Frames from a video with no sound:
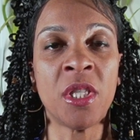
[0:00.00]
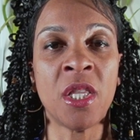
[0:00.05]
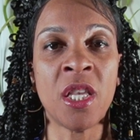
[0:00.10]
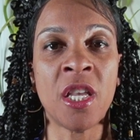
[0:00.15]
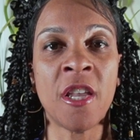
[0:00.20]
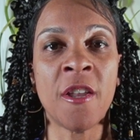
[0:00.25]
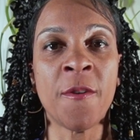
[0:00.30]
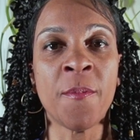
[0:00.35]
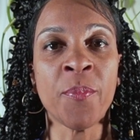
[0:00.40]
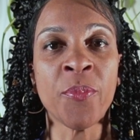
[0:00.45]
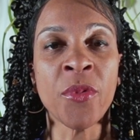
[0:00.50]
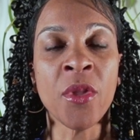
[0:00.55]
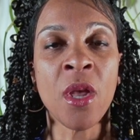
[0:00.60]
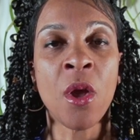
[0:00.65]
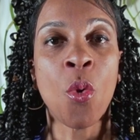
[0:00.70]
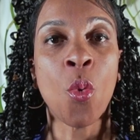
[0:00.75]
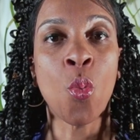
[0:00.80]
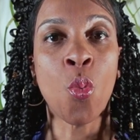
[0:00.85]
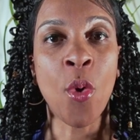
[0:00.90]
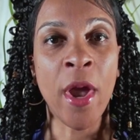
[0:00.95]
the
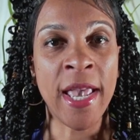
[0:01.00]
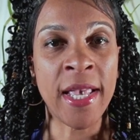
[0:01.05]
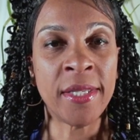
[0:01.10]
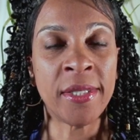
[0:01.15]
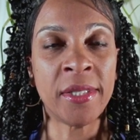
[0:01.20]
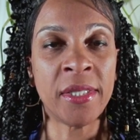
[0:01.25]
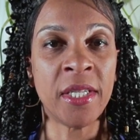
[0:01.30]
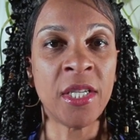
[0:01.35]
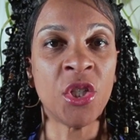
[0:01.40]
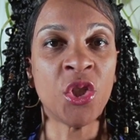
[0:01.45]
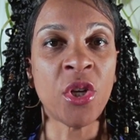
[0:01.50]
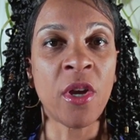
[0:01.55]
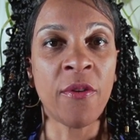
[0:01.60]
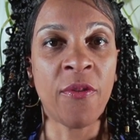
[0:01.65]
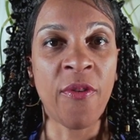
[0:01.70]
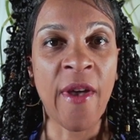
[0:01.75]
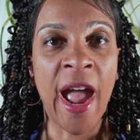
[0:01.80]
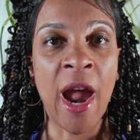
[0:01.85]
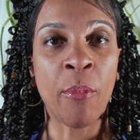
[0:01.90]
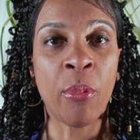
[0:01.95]
wastage of
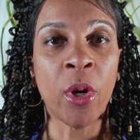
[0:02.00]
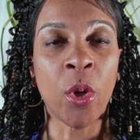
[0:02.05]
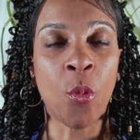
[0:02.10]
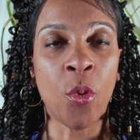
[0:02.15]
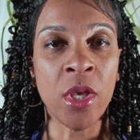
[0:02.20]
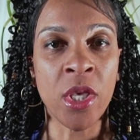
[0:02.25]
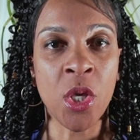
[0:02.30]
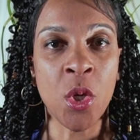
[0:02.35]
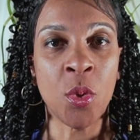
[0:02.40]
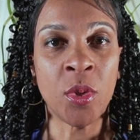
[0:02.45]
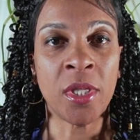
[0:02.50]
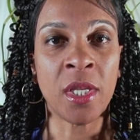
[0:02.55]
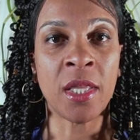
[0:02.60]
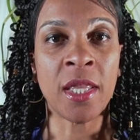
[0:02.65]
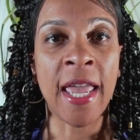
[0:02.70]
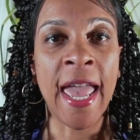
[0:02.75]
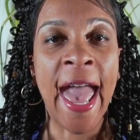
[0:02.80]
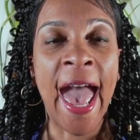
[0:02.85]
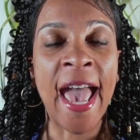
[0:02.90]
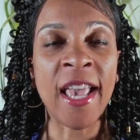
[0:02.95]
fabric when using
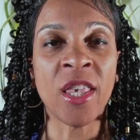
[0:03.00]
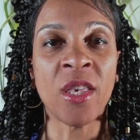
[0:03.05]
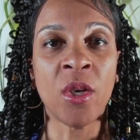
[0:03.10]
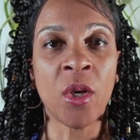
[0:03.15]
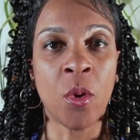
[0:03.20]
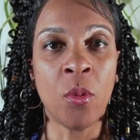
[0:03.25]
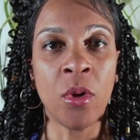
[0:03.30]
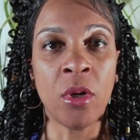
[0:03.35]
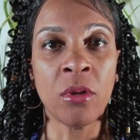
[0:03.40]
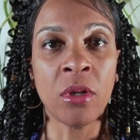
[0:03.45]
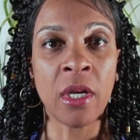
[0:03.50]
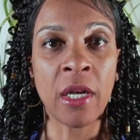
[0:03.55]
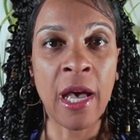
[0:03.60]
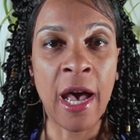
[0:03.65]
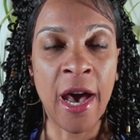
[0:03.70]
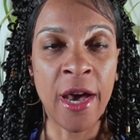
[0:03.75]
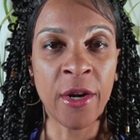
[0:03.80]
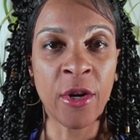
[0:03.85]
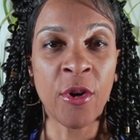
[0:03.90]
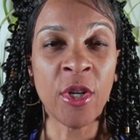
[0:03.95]
the AccuQuilt
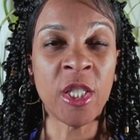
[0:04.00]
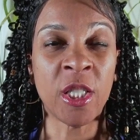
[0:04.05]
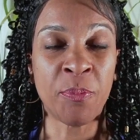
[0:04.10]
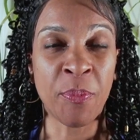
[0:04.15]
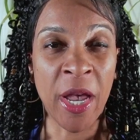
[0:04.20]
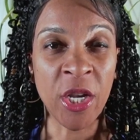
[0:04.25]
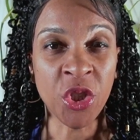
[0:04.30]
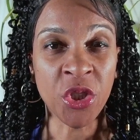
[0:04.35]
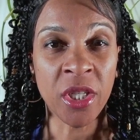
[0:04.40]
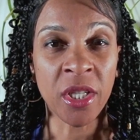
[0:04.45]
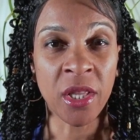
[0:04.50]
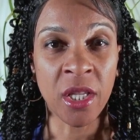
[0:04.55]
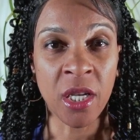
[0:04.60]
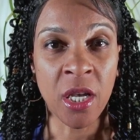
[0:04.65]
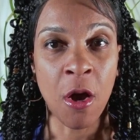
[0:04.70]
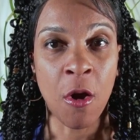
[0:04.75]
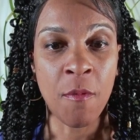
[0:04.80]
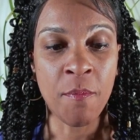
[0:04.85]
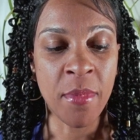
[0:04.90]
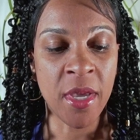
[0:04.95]
cutter, especially the
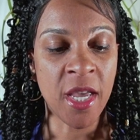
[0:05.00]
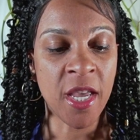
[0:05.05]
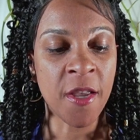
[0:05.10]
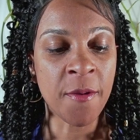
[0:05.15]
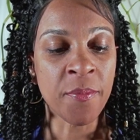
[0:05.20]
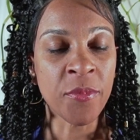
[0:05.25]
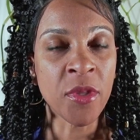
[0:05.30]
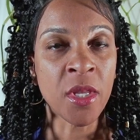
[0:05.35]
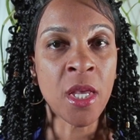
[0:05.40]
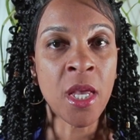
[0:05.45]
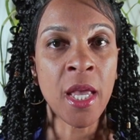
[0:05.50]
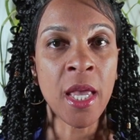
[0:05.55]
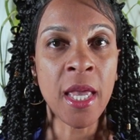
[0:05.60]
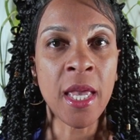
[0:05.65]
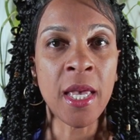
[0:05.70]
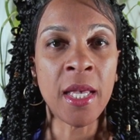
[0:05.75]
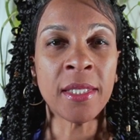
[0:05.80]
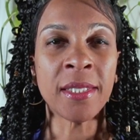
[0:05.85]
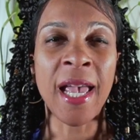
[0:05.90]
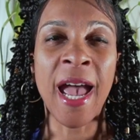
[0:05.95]
Go
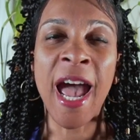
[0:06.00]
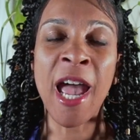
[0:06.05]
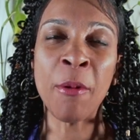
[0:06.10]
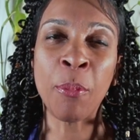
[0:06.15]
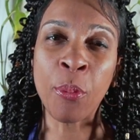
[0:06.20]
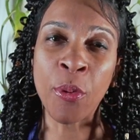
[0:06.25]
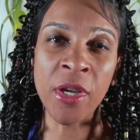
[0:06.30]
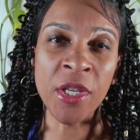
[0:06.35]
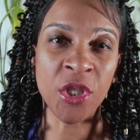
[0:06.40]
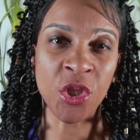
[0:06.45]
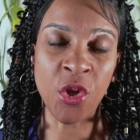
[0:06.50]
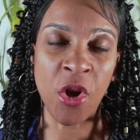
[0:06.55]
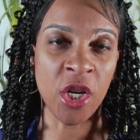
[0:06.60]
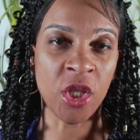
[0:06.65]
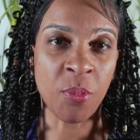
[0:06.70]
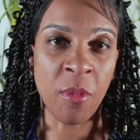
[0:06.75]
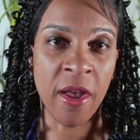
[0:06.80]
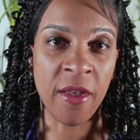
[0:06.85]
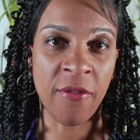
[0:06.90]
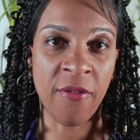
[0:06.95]
is I
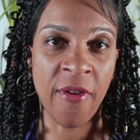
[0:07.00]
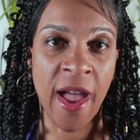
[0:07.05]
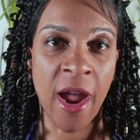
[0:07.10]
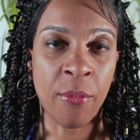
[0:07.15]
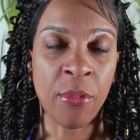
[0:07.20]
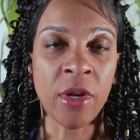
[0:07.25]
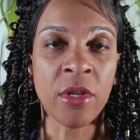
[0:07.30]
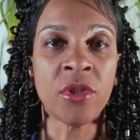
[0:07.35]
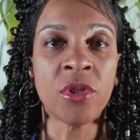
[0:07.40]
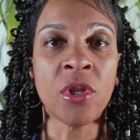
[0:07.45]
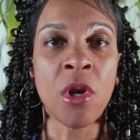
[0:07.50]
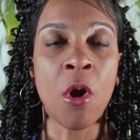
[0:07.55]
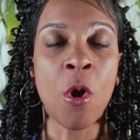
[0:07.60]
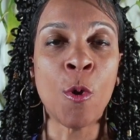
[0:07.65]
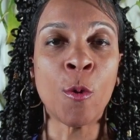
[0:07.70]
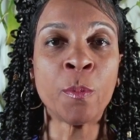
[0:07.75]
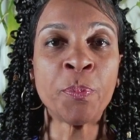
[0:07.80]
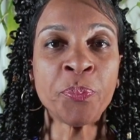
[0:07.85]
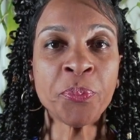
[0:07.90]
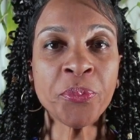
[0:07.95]
pre-starch my fabric.
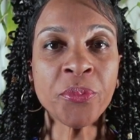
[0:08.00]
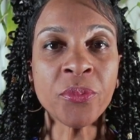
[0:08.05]
So